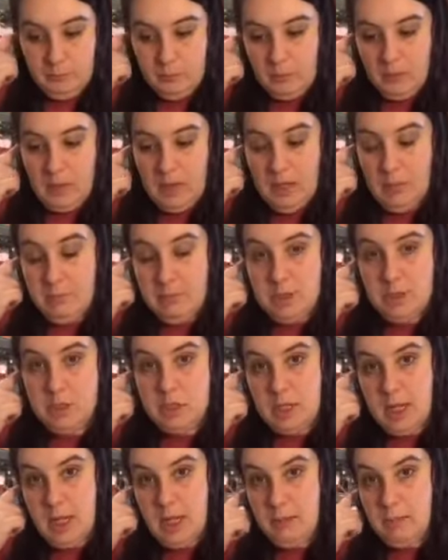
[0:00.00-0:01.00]
the image
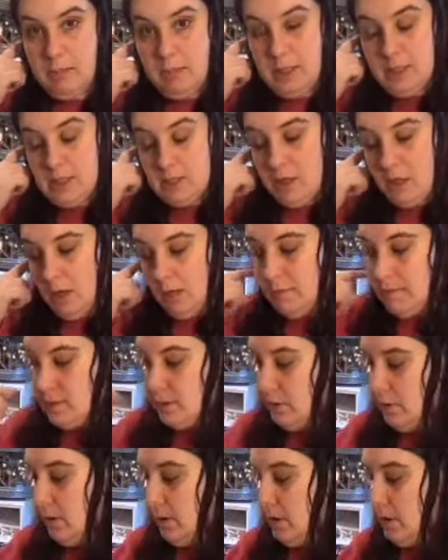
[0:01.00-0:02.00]
kind of bleeds off
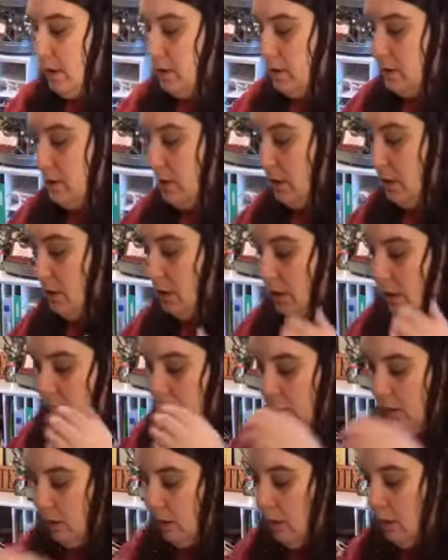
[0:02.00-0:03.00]
so that it's a
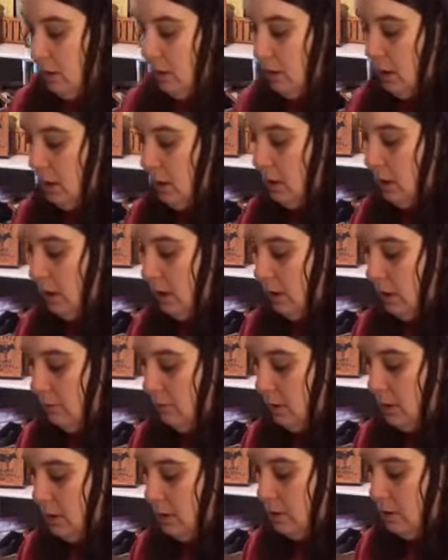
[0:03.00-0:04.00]
clear
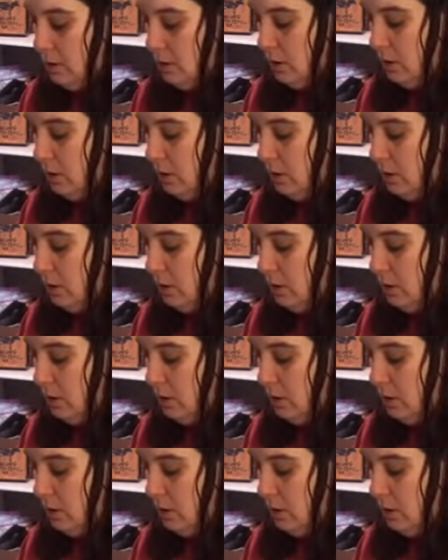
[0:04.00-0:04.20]
image